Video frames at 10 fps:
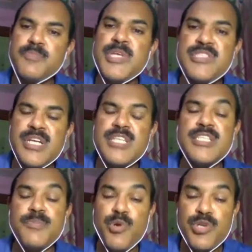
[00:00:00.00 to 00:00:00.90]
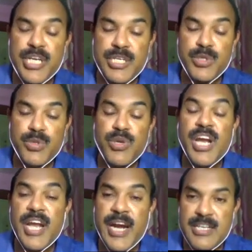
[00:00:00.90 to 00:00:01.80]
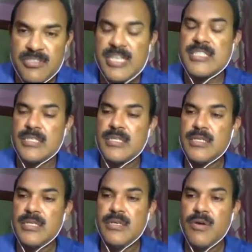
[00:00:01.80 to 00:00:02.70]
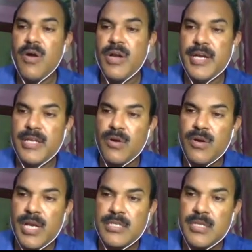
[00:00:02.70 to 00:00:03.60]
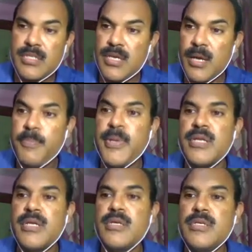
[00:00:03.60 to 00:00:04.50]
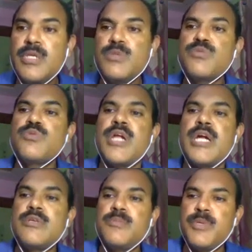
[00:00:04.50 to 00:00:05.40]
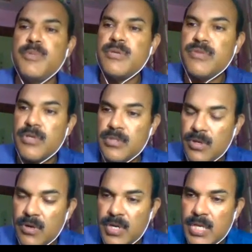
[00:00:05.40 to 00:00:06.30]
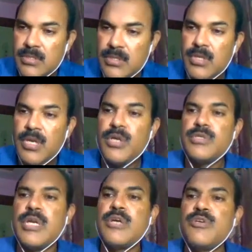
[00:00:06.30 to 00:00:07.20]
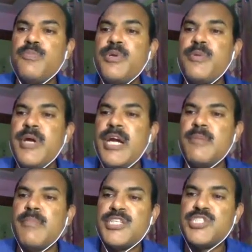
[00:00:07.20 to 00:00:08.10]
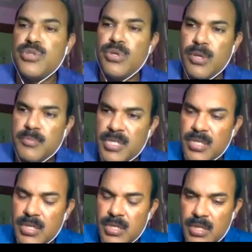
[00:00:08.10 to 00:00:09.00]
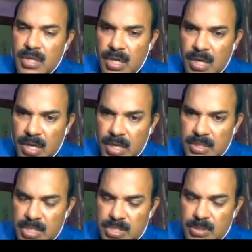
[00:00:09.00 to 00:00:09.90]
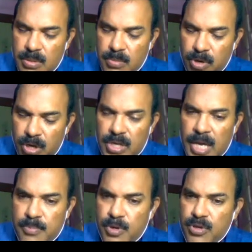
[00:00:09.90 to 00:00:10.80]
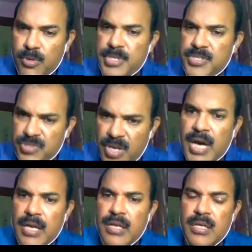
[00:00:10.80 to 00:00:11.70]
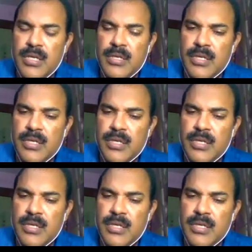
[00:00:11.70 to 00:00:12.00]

if the patient has reported to you in a late stage, already contracture has happened, you should try to prevent further contracture. Try to prevent mature of the uh, this uh, bone hypertrophic scar